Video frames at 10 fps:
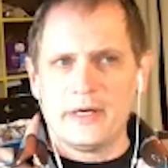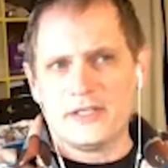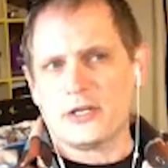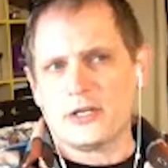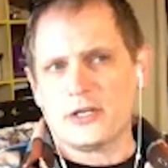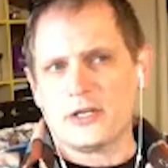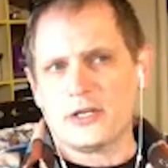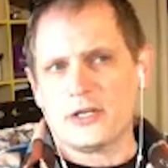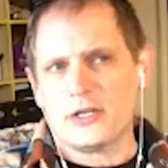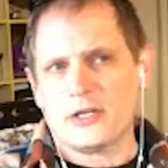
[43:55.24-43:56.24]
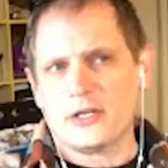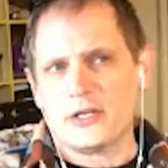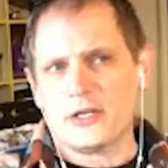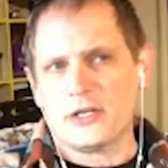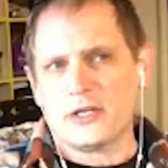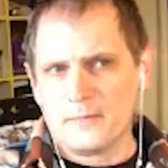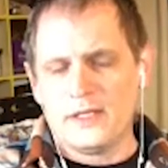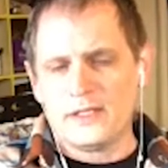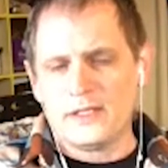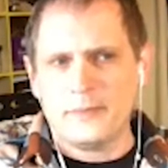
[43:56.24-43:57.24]
Sculpture, they
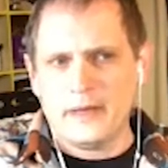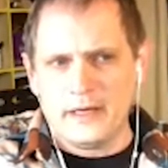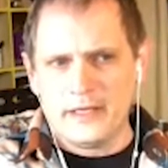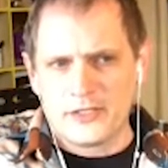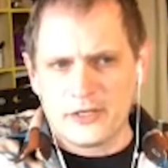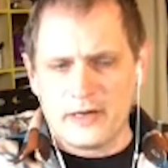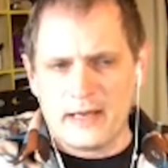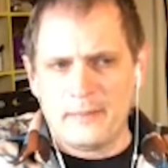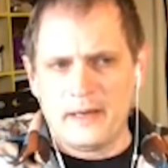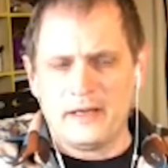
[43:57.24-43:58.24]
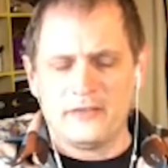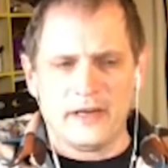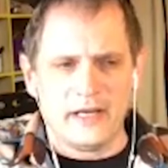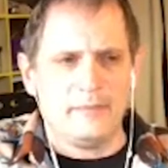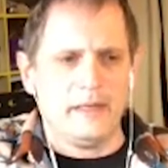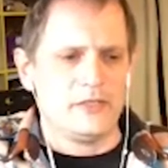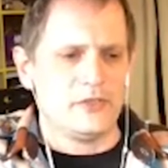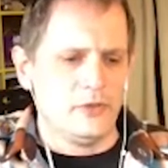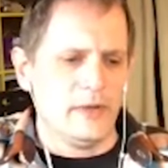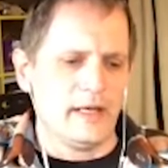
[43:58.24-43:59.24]
found me on Instagram and invited me
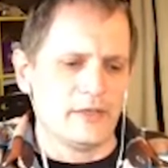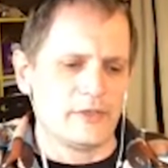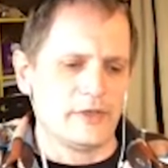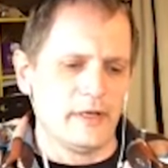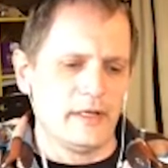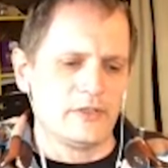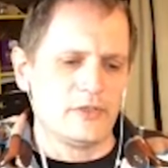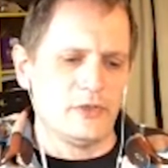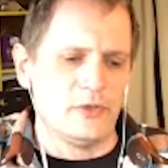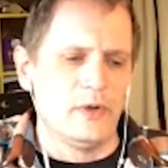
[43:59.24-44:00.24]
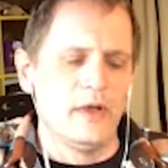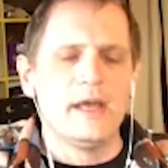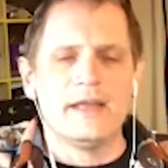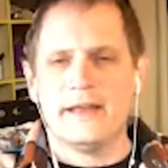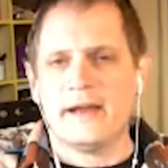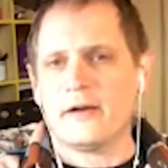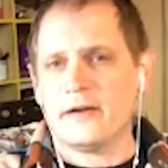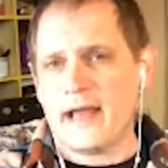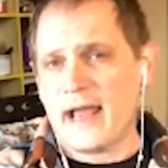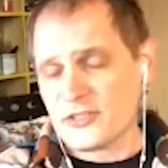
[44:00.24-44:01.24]
to enter into their
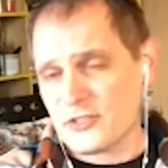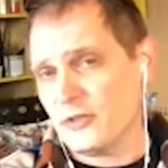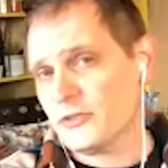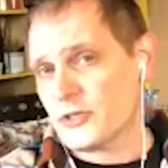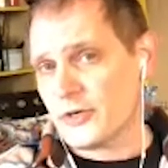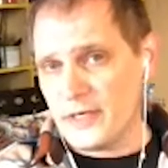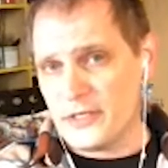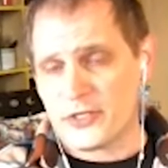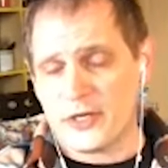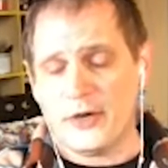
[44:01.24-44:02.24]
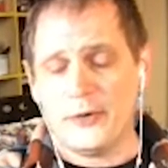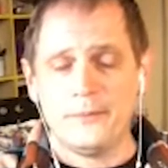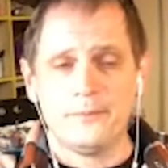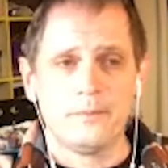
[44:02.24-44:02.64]
national juried show.